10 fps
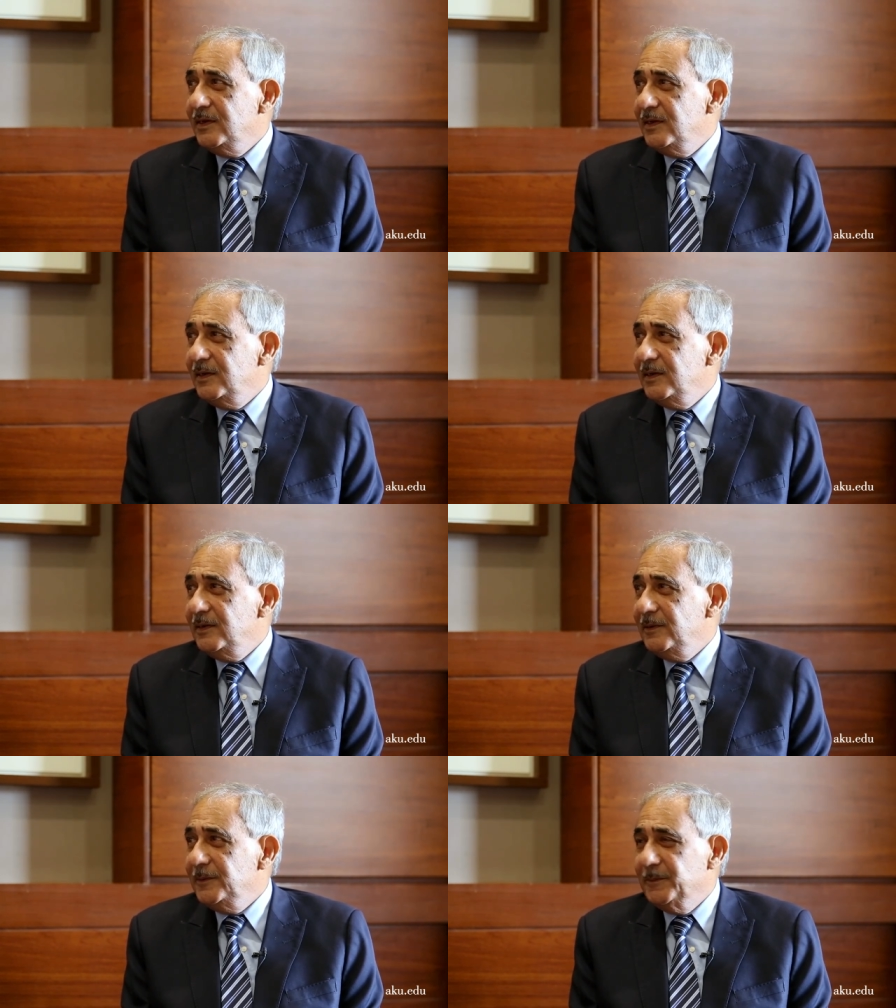
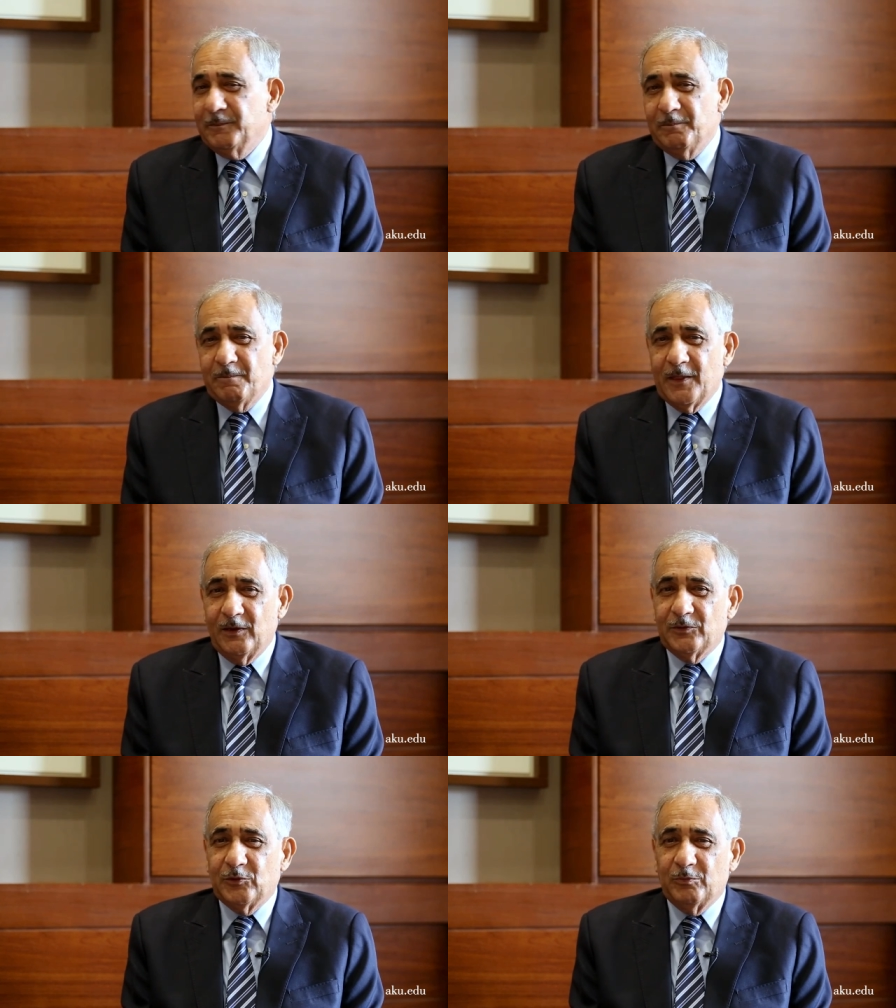um,
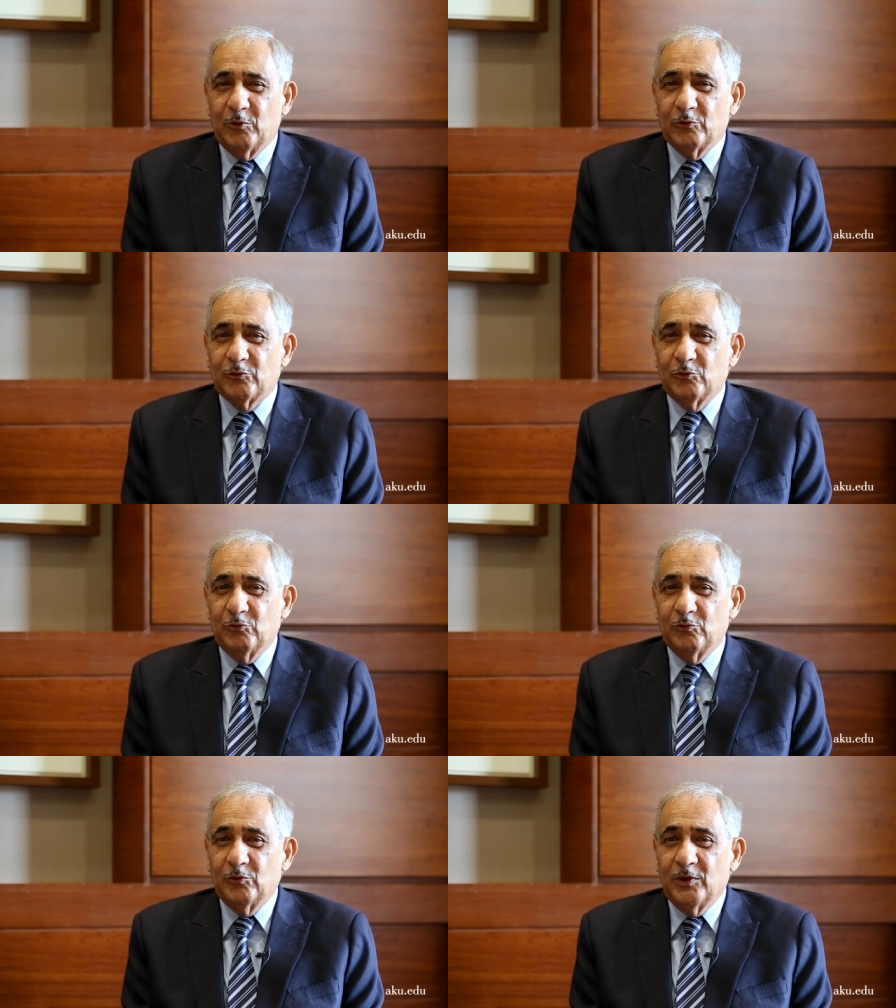are supposed
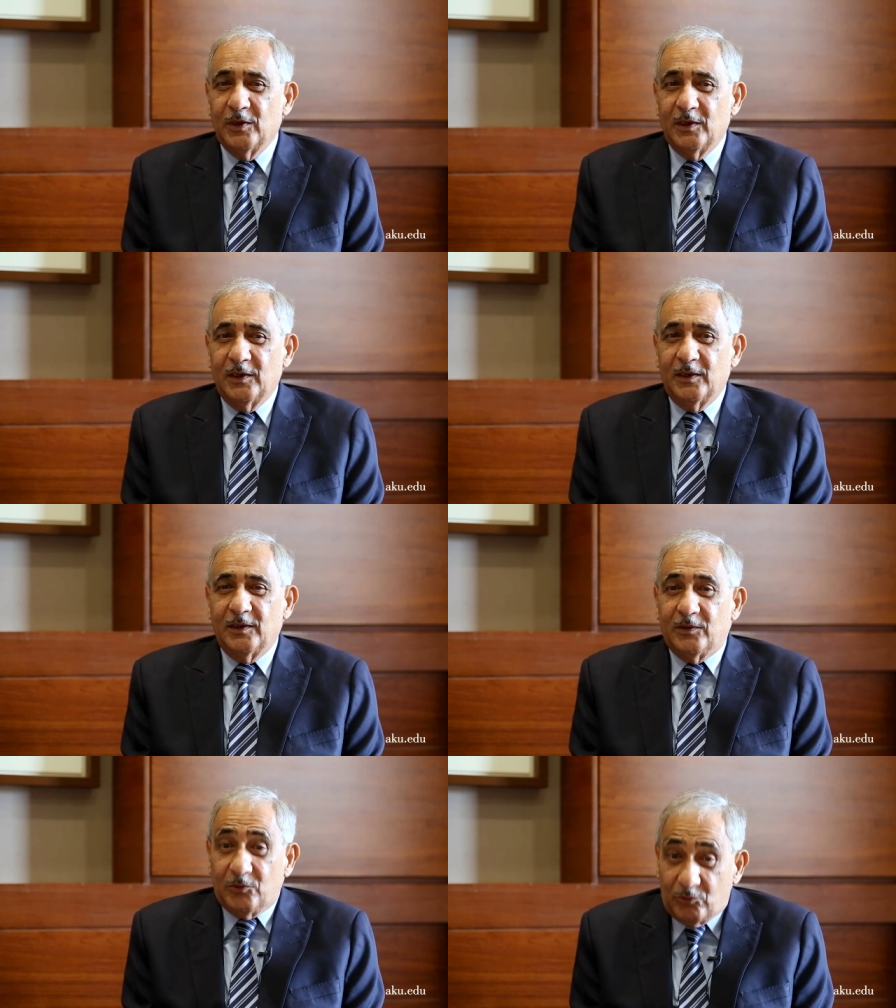to
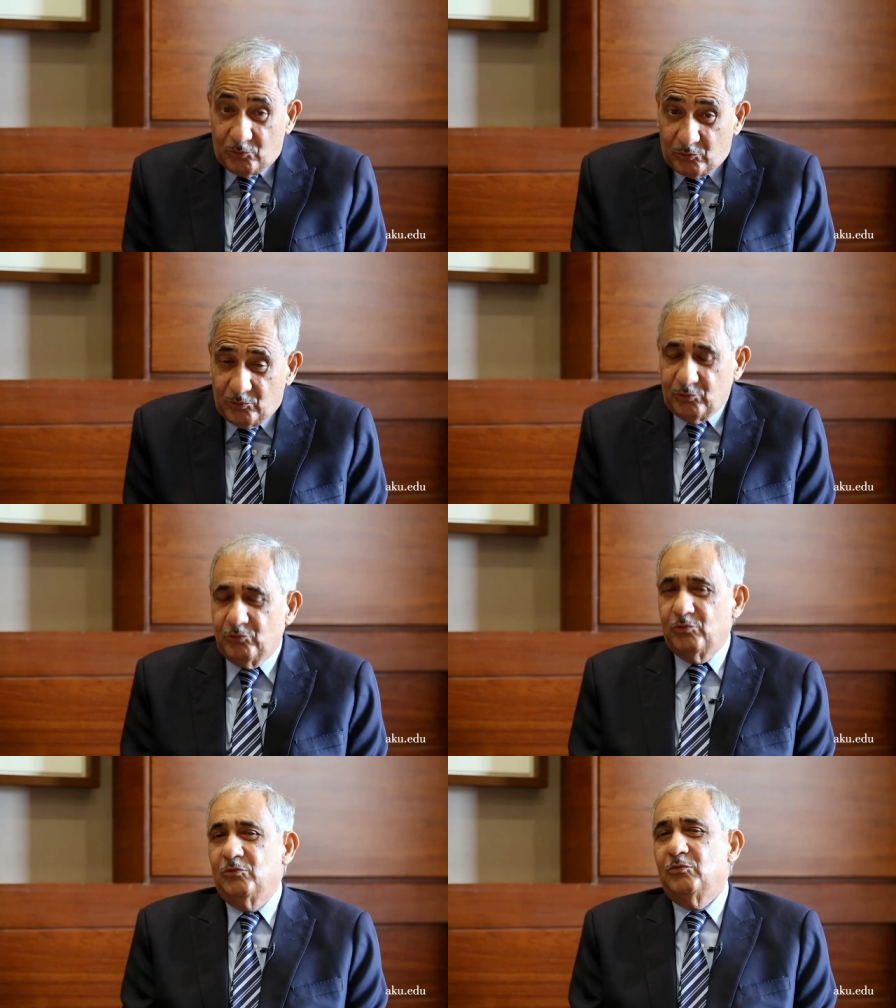to
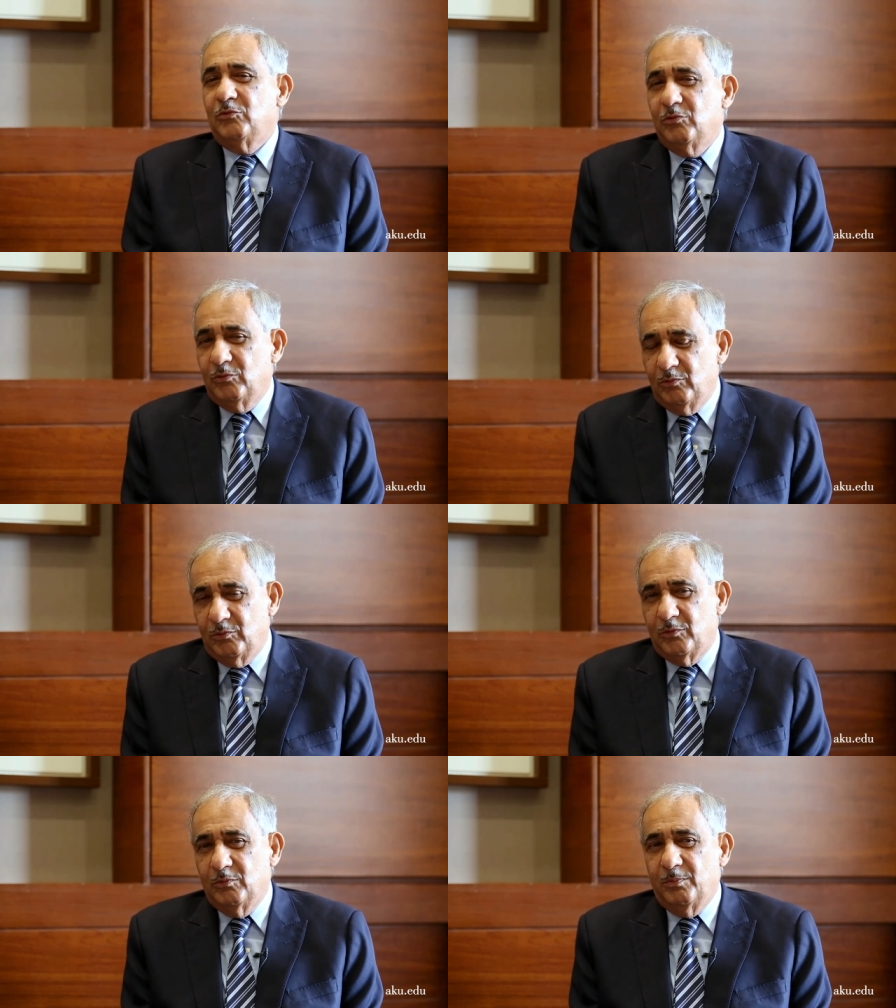to
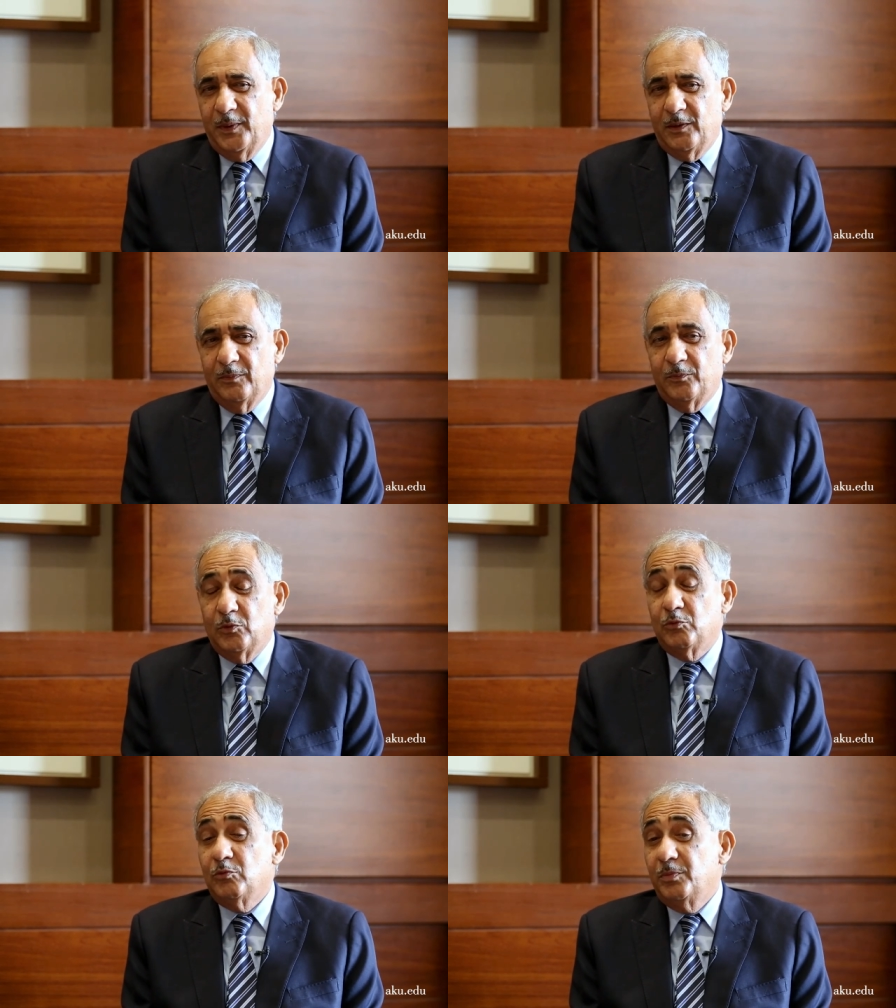to to, better,
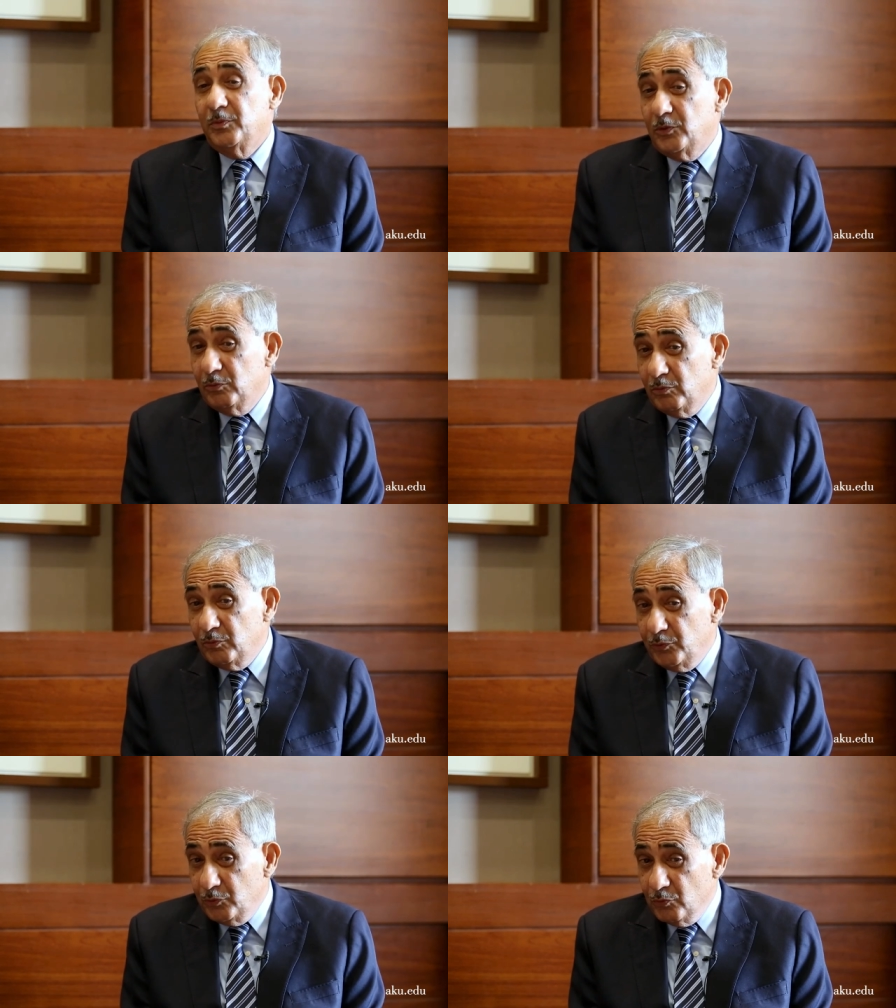to to
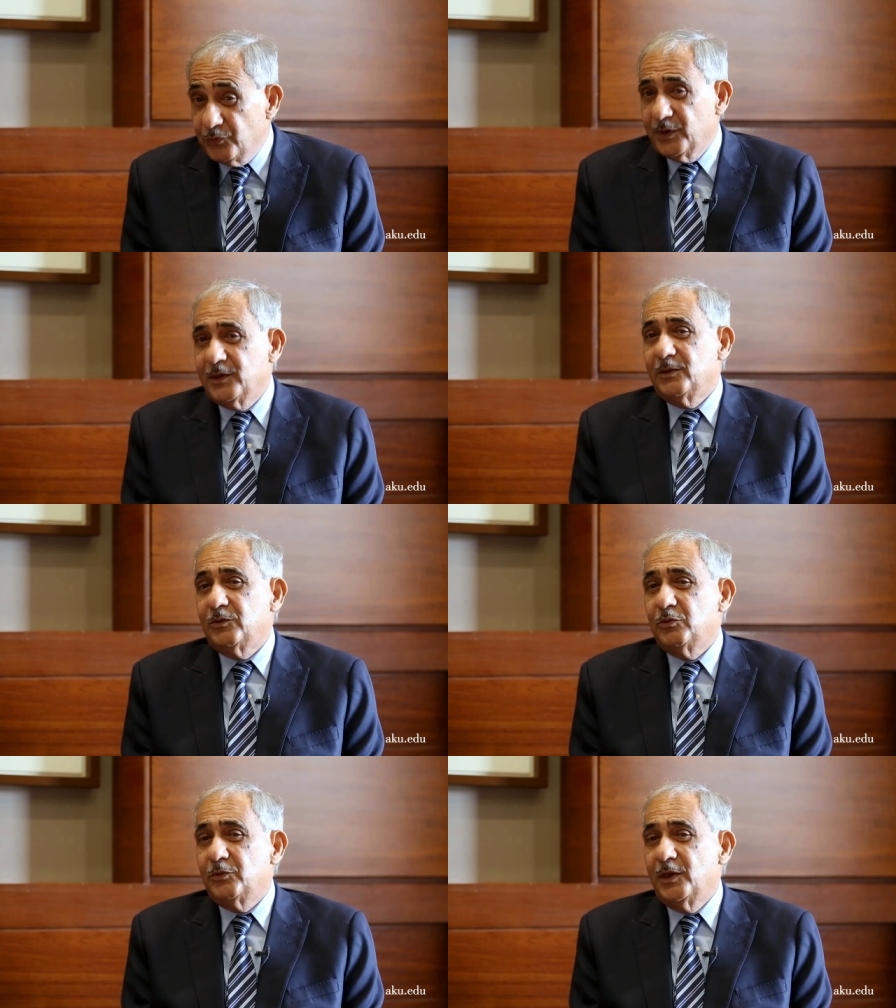to use
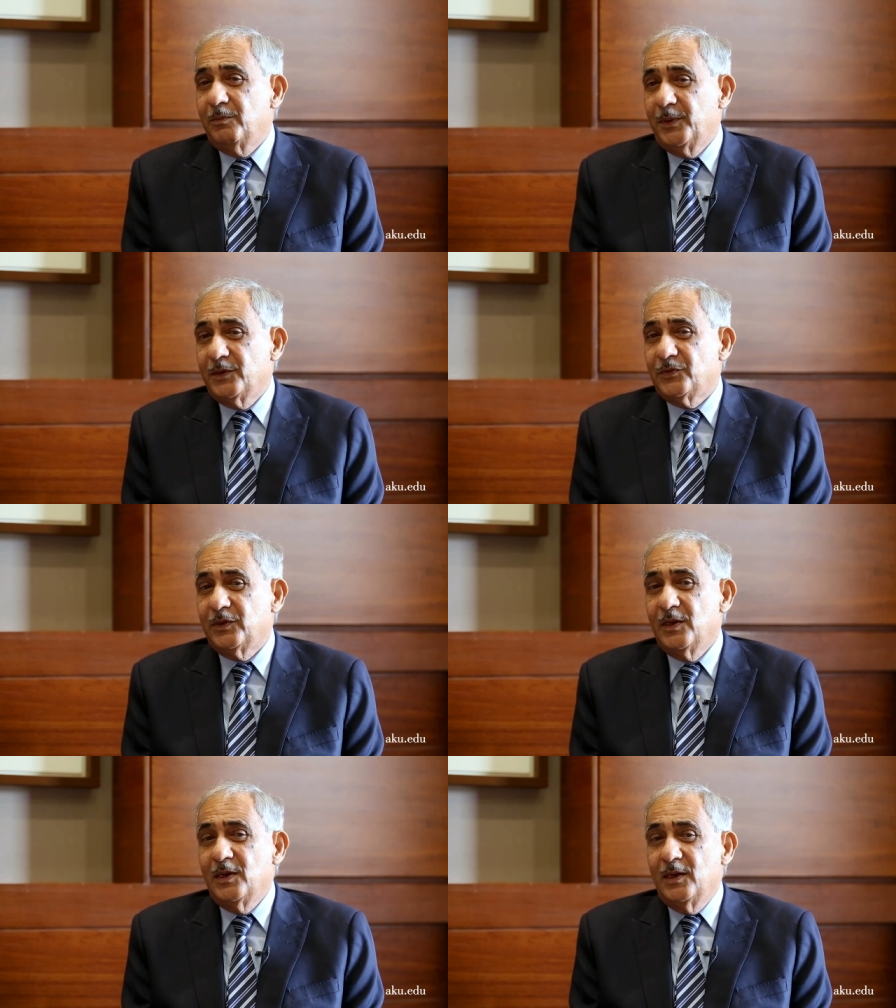it to their best.